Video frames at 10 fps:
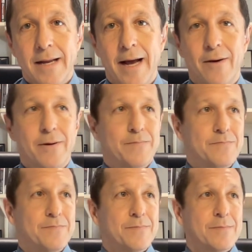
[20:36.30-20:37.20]
Now,
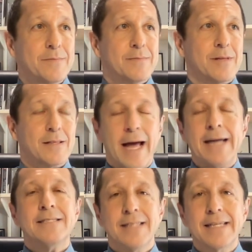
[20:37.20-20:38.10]
the
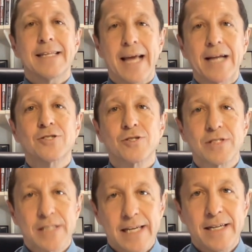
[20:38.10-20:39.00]
last thing the
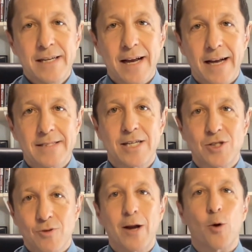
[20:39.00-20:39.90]
Angels need as they
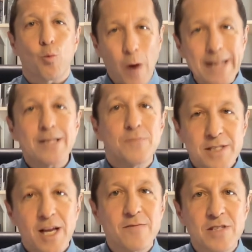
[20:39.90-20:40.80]
try to right
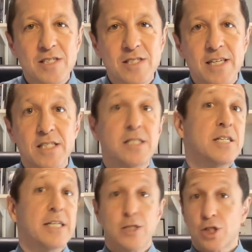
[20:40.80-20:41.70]
themselves this
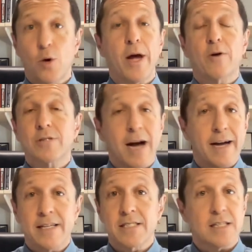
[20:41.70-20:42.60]
season in Shohei
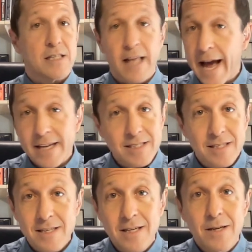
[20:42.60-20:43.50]
Ohtani's
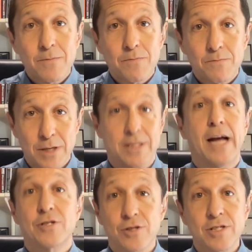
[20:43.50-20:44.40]
last
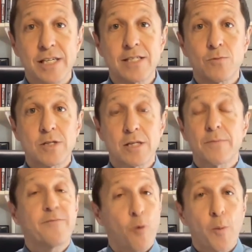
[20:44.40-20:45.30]
potential season with
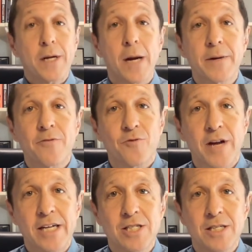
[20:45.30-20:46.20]
them before becoming a
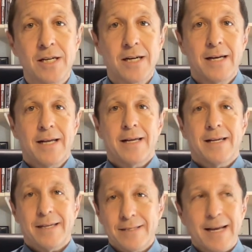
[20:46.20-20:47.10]
free agent
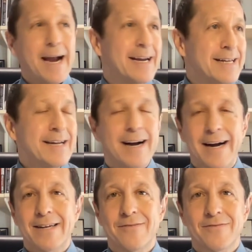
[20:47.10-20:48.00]
is any
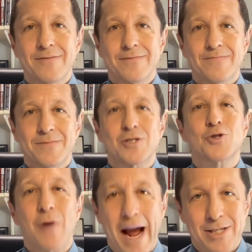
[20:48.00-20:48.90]
kind of
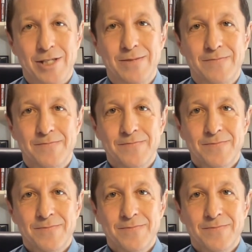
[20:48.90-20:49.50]
distraction.